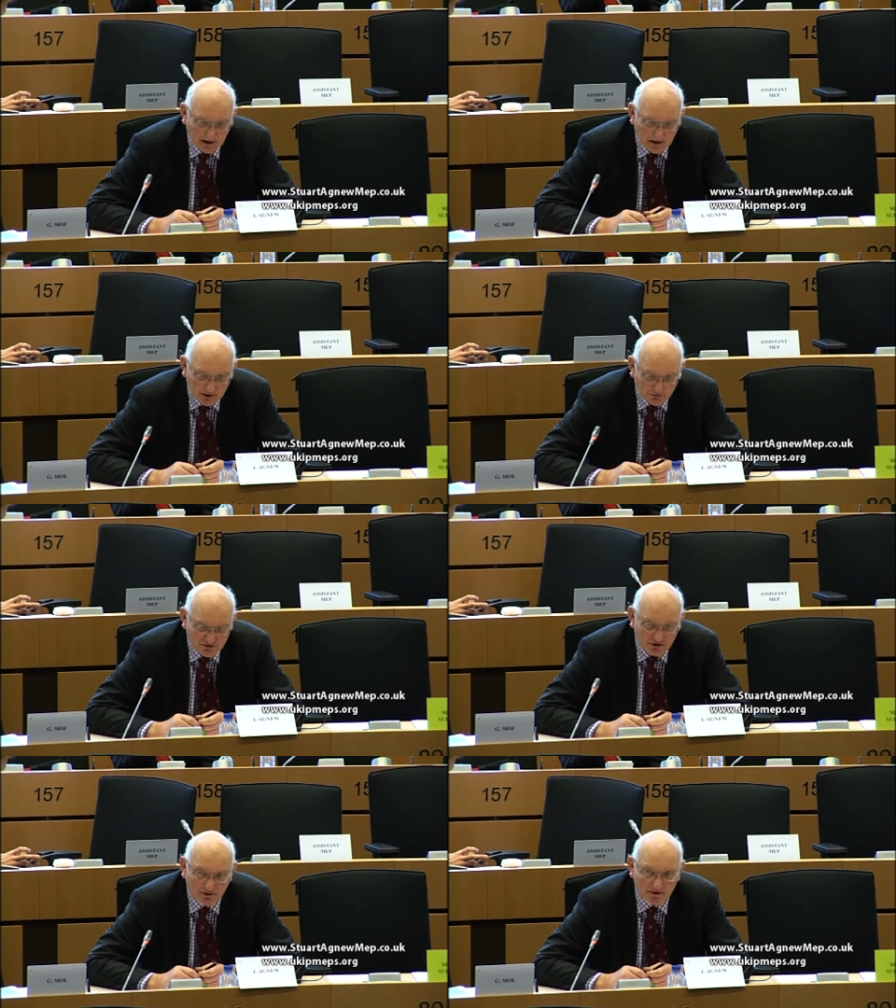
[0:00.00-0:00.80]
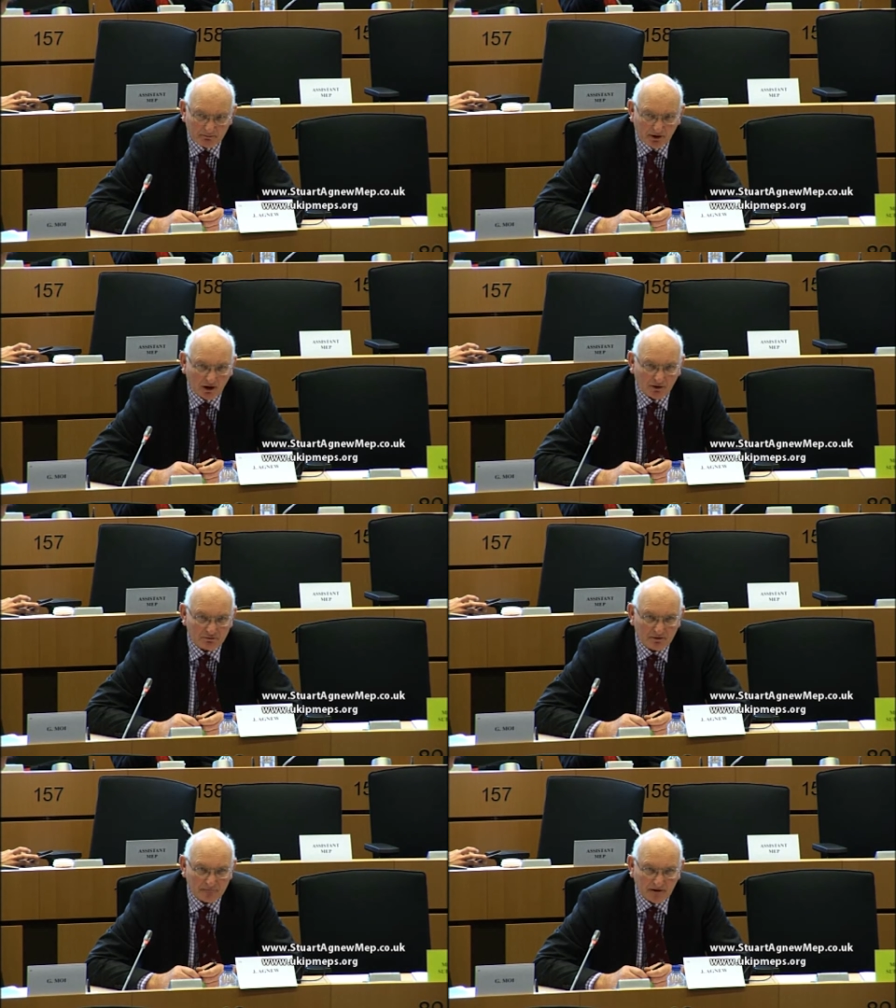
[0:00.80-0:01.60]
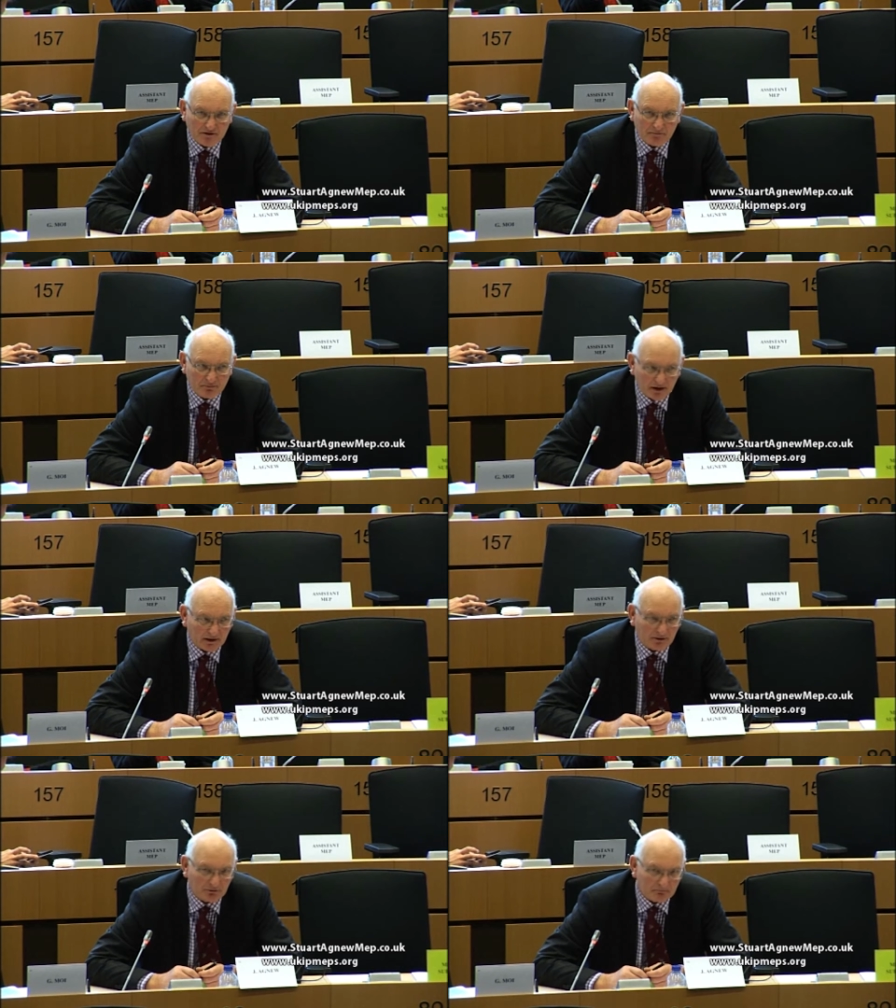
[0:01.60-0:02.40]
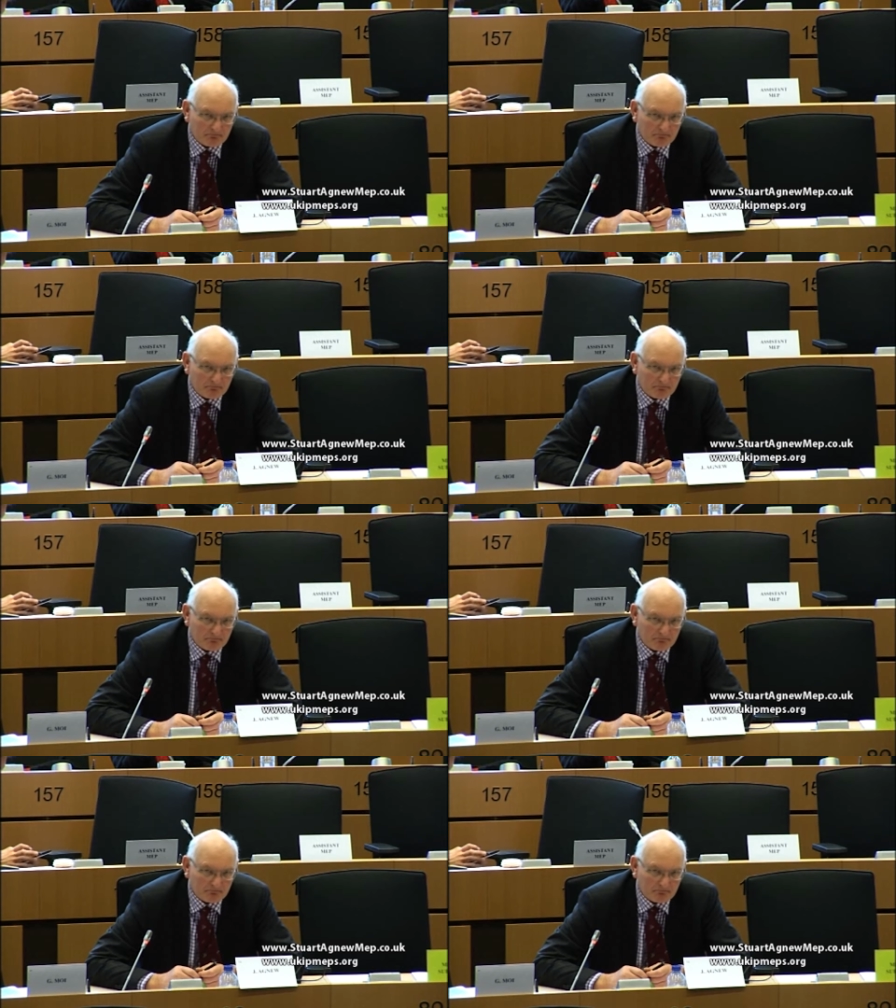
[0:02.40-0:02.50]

used to in the past be fed to pigs,